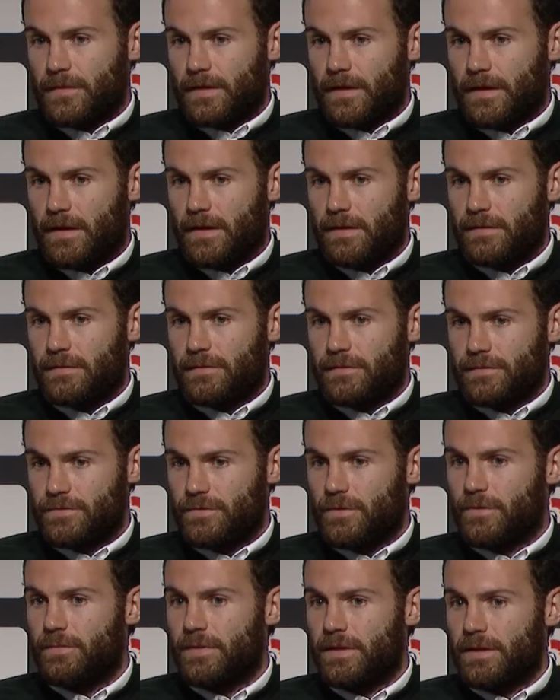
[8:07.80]
I had
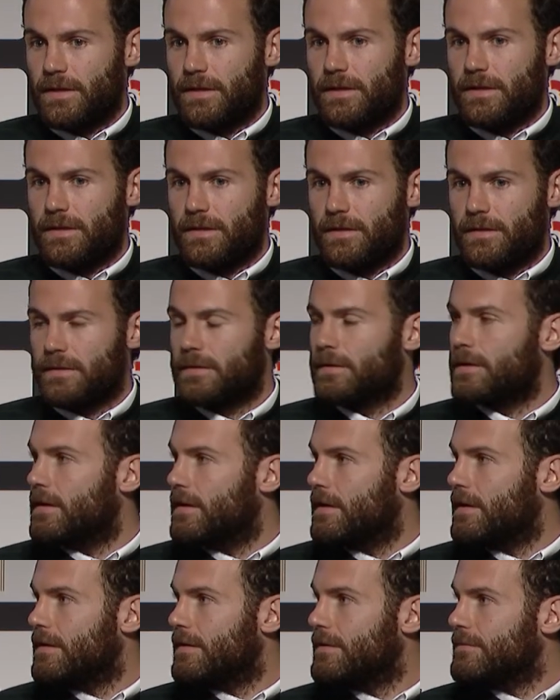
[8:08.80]
so many
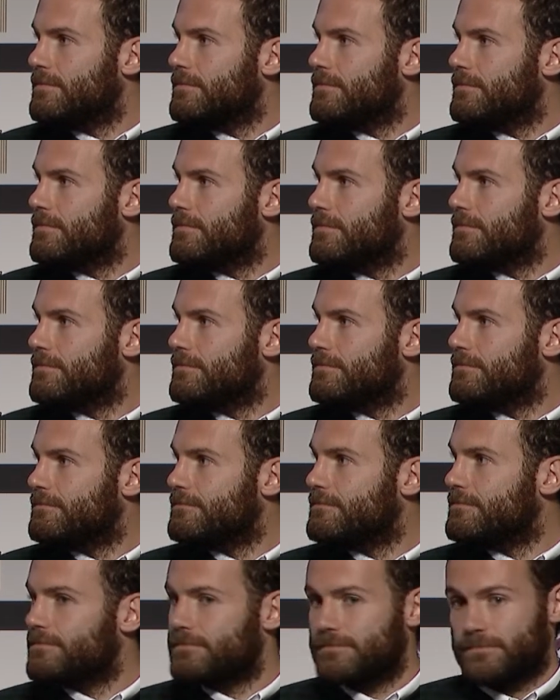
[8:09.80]
um,
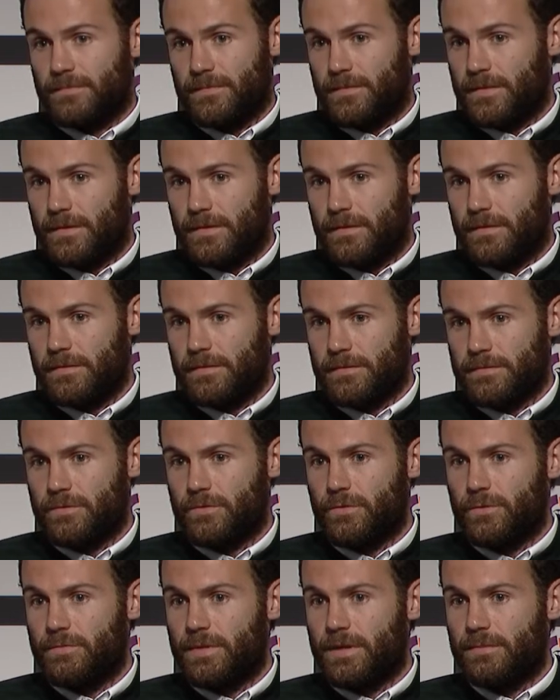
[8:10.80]

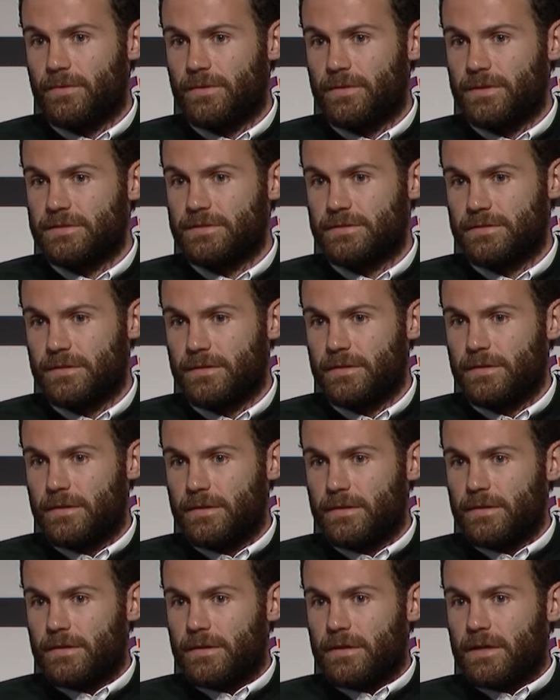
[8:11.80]
good memories
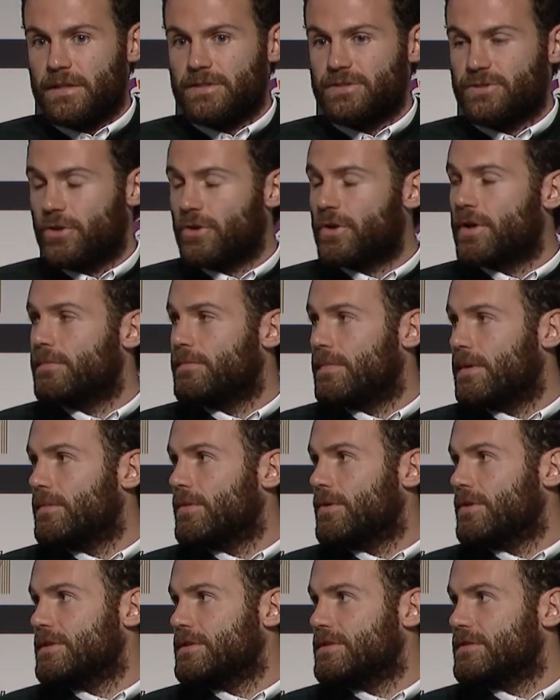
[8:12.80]
and shocking
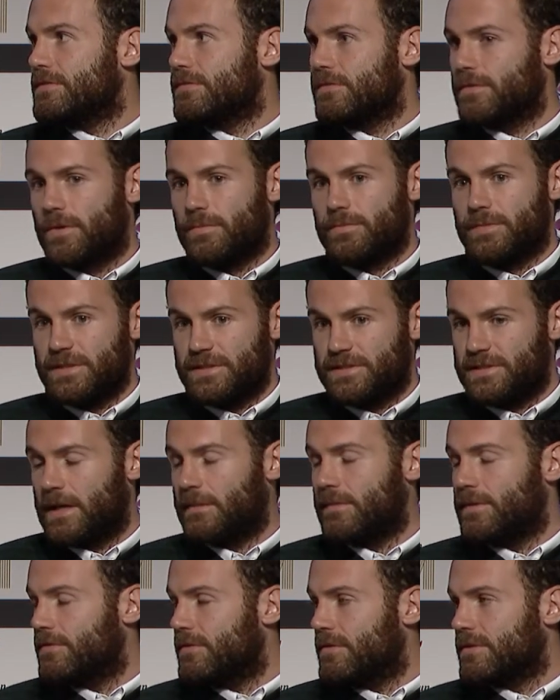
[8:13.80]
memories from this
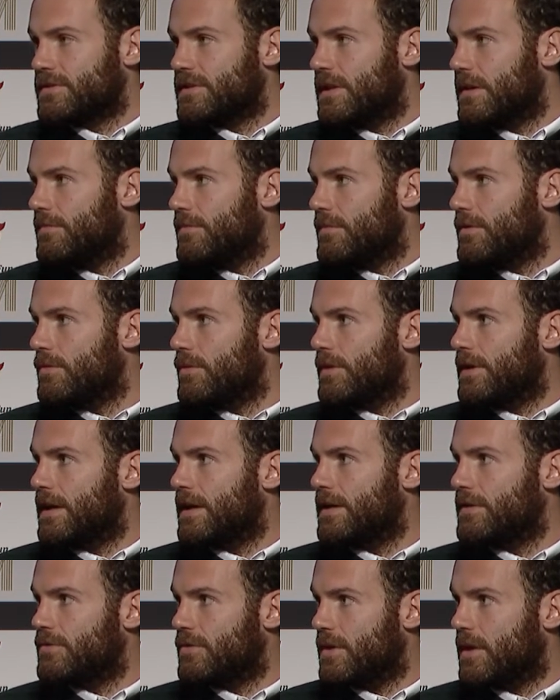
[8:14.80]
summer. For example, when I
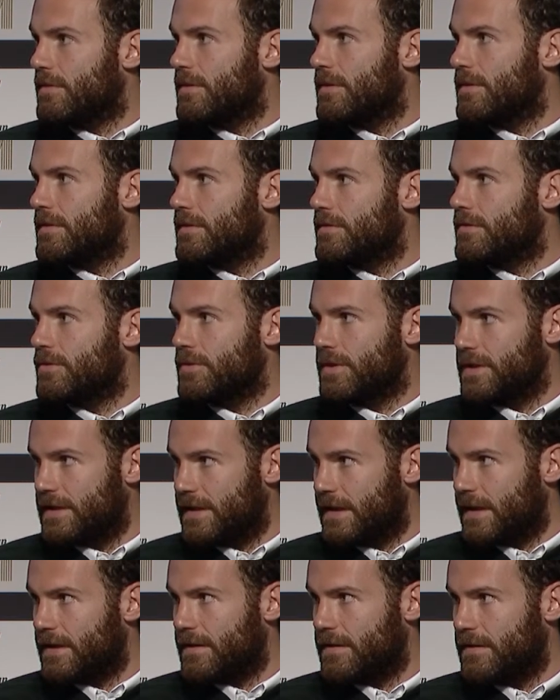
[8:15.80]
traveled to
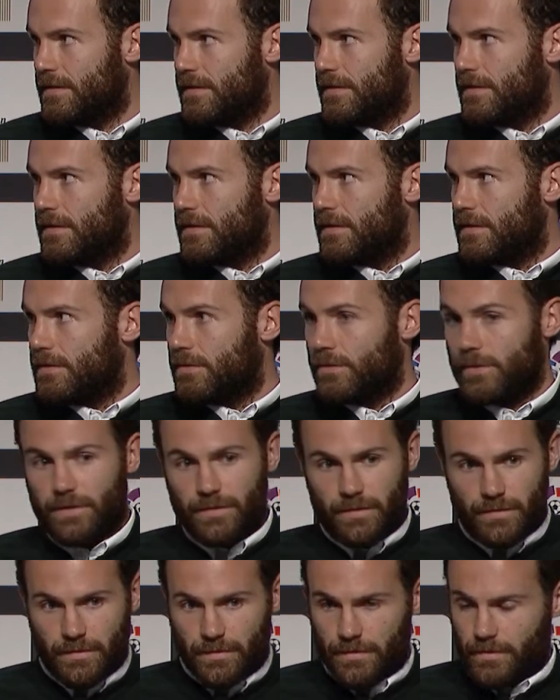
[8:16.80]
India with
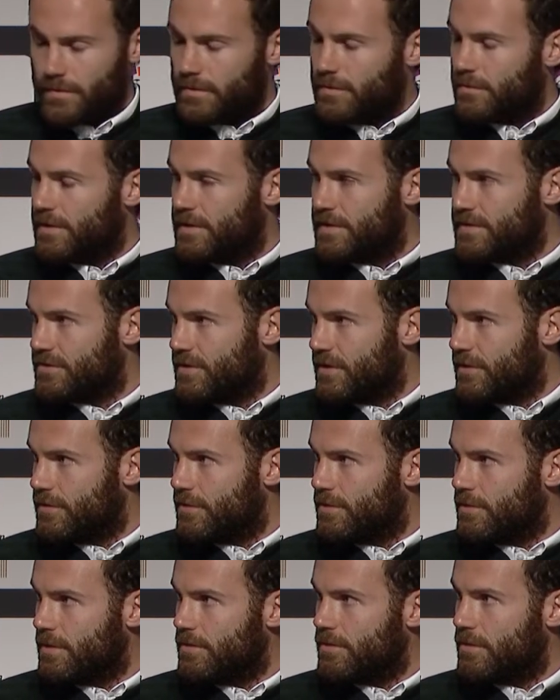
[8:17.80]
with the street
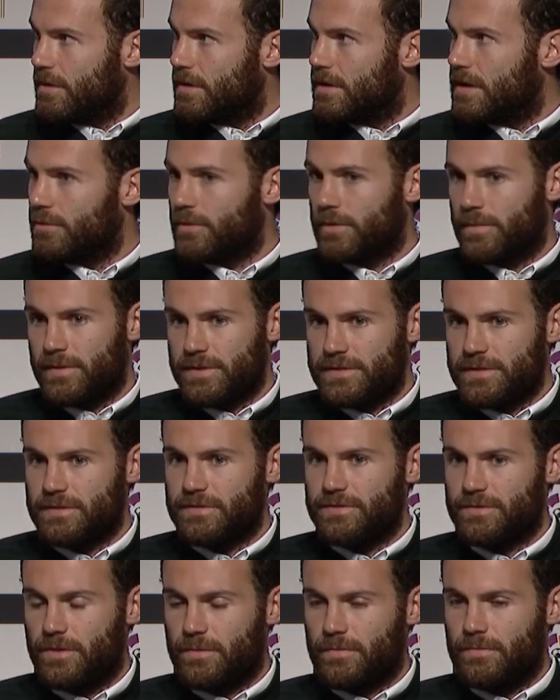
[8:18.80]
football world and we visited
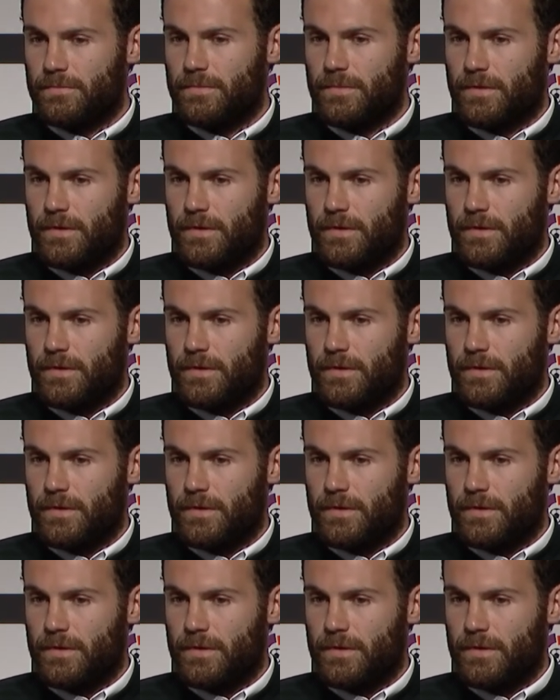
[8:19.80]
some,